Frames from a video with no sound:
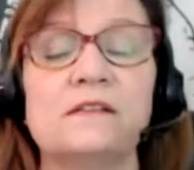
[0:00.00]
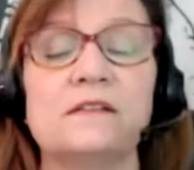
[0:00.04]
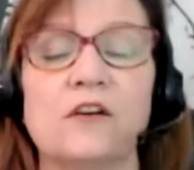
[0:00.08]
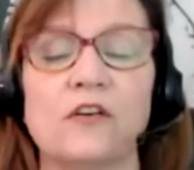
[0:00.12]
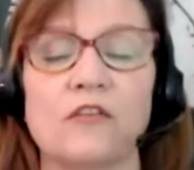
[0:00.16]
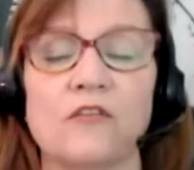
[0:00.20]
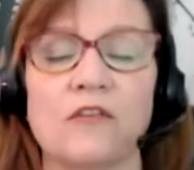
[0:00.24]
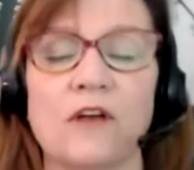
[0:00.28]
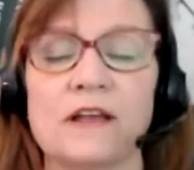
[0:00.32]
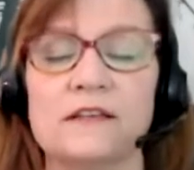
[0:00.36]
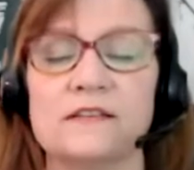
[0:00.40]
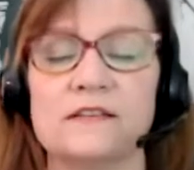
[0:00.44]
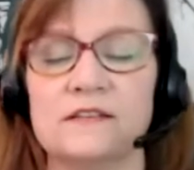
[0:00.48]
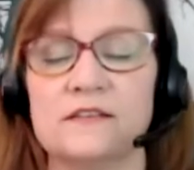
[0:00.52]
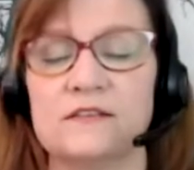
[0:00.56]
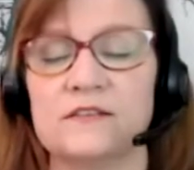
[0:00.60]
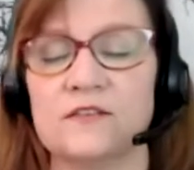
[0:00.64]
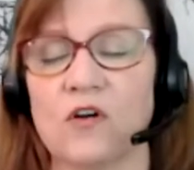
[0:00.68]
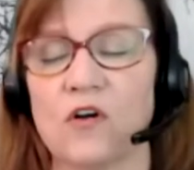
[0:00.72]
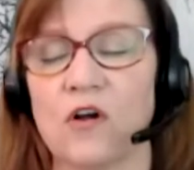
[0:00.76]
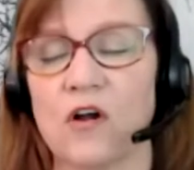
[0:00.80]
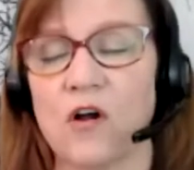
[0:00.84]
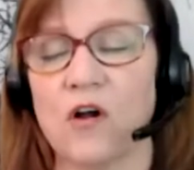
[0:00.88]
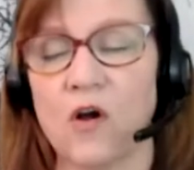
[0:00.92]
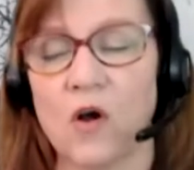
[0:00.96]
caresses
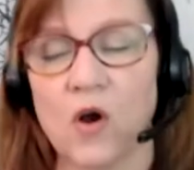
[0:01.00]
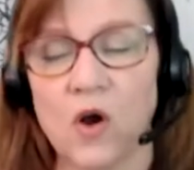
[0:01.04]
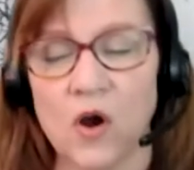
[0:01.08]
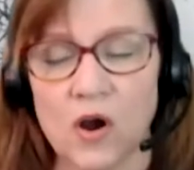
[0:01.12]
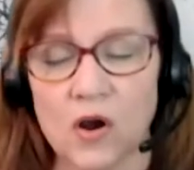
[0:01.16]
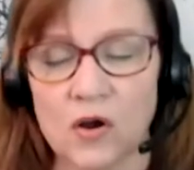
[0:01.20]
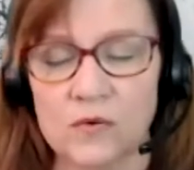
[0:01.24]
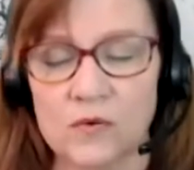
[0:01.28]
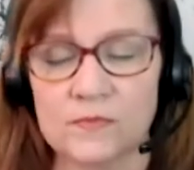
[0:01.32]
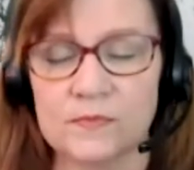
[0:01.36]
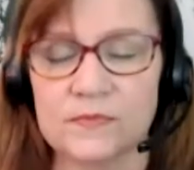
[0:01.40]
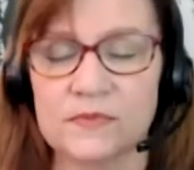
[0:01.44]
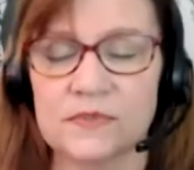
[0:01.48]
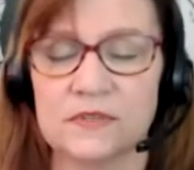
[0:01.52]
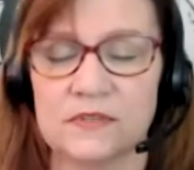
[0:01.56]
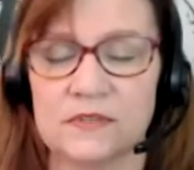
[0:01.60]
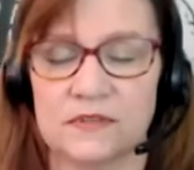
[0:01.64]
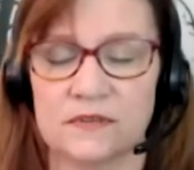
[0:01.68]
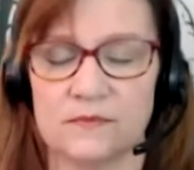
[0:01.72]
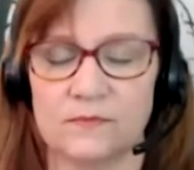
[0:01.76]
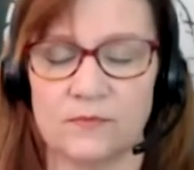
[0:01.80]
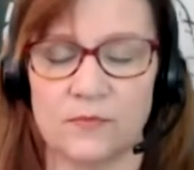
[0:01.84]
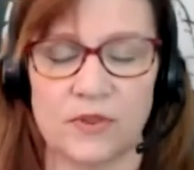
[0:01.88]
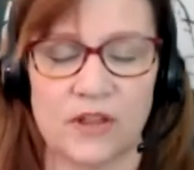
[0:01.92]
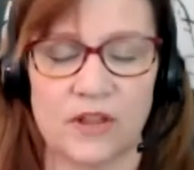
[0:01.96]
our
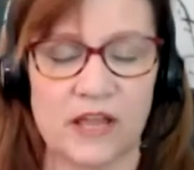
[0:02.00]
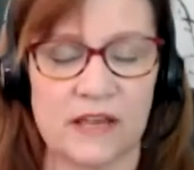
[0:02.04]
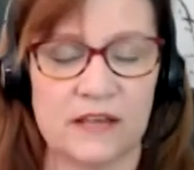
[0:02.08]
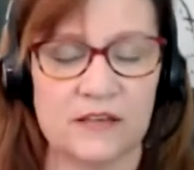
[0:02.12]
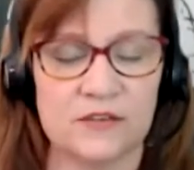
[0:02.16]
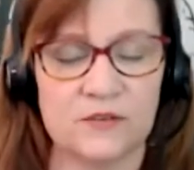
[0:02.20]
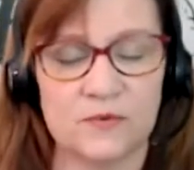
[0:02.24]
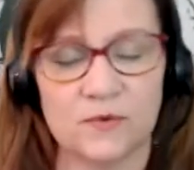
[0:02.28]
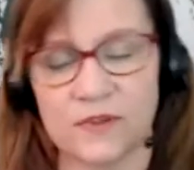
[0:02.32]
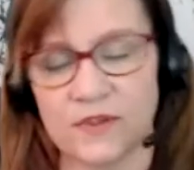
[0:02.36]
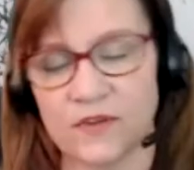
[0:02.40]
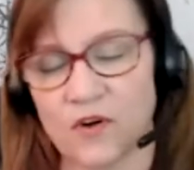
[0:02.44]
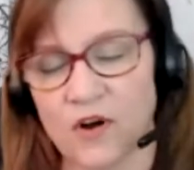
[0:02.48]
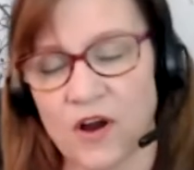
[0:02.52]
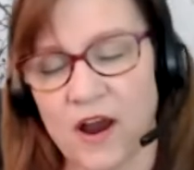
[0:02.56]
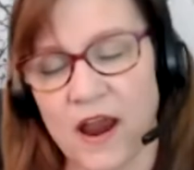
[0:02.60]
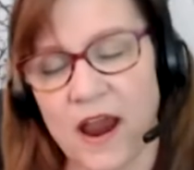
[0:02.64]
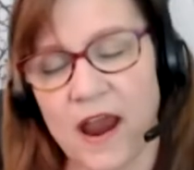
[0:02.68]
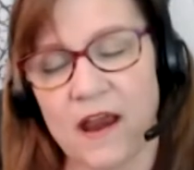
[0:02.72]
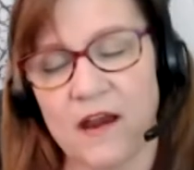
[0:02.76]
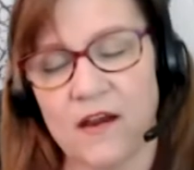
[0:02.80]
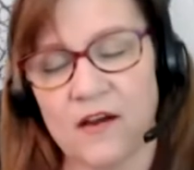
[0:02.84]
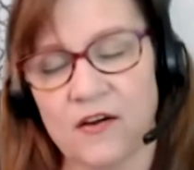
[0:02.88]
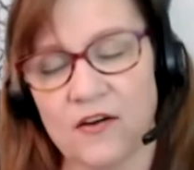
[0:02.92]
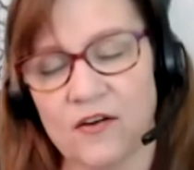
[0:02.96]
arms, plays with our
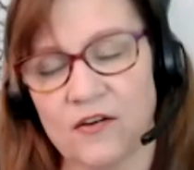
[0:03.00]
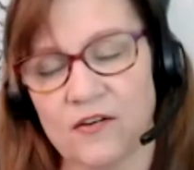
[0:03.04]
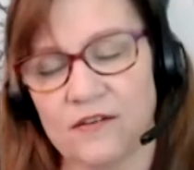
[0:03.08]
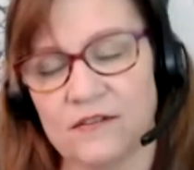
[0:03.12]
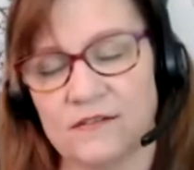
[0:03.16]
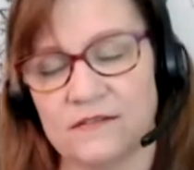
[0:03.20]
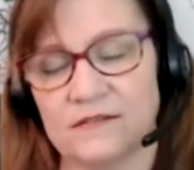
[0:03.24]
hair.